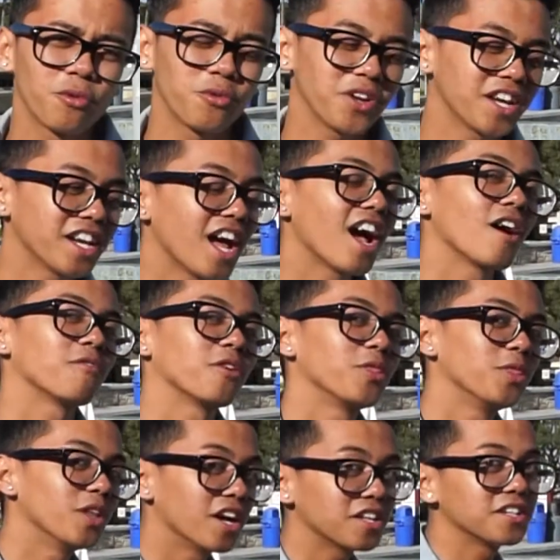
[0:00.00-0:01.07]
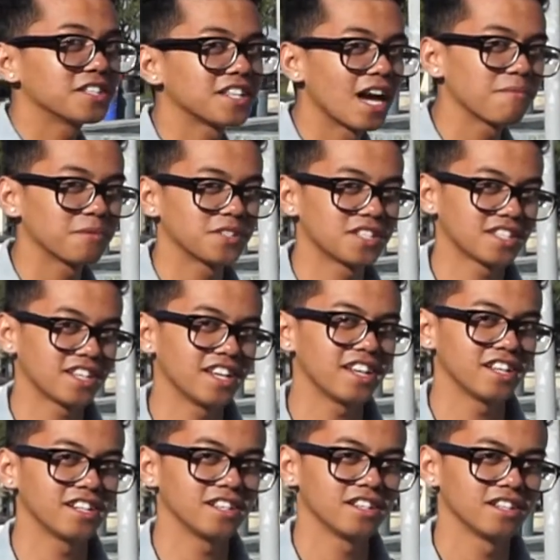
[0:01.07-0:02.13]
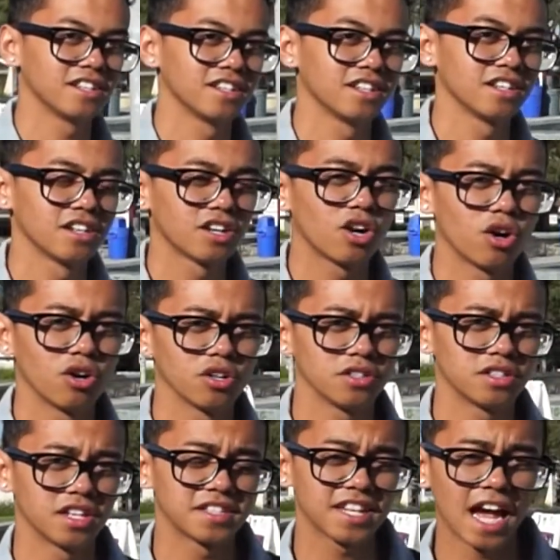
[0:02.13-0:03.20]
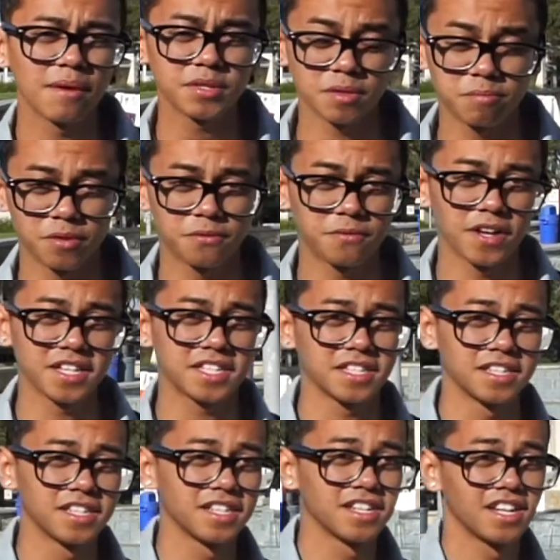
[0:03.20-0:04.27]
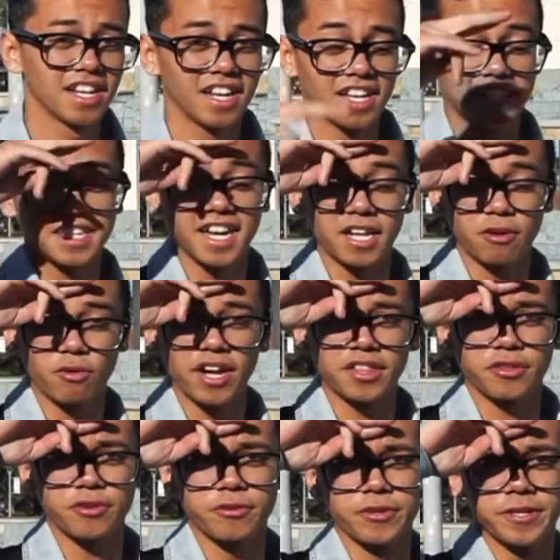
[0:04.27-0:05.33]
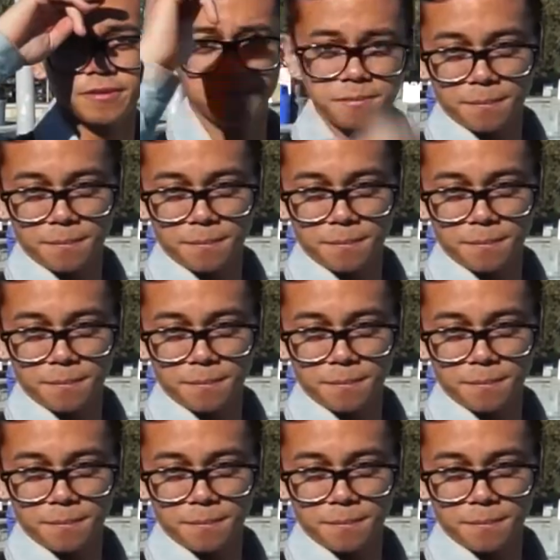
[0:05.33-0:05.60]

we're gonna have another type of skit called The Types of Professor. Let's get right through it.